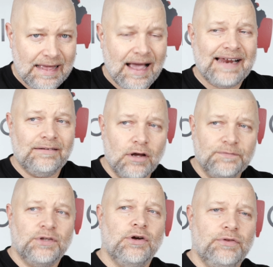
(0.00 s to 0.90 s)
I'd
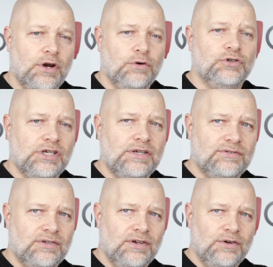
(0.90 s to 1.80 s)
love to know the
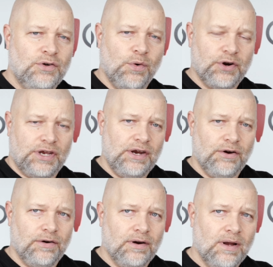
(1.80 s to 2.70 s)
OGs who are
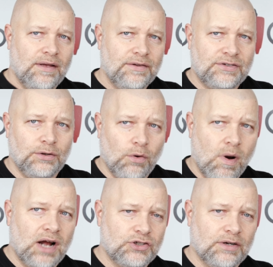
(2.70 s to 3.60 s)
here still
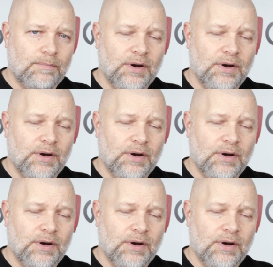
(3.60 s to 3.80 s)
watching,